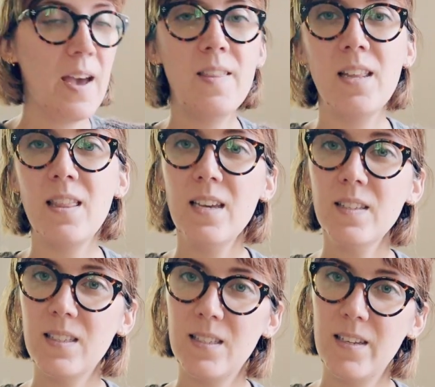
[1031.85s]
and then
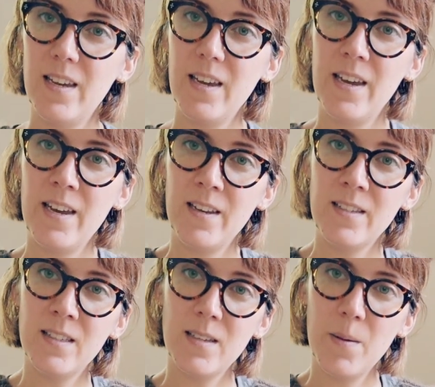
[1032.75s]
this
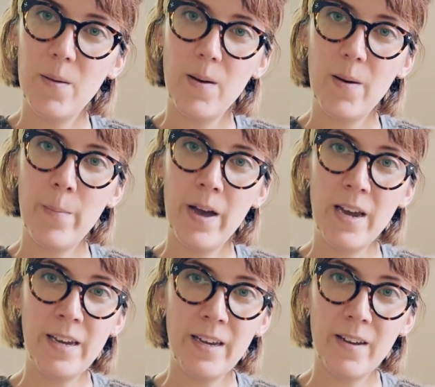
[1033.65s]
is
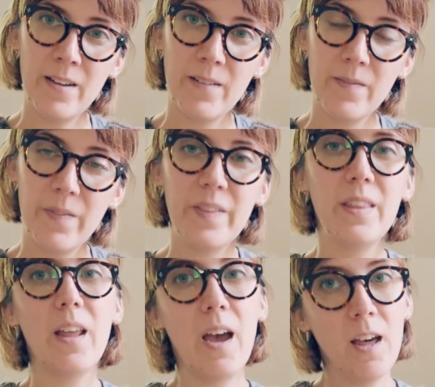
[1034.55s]
my
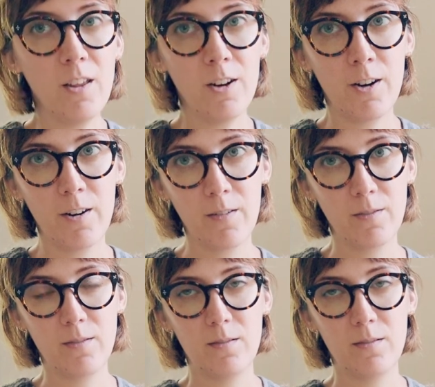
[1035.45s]
other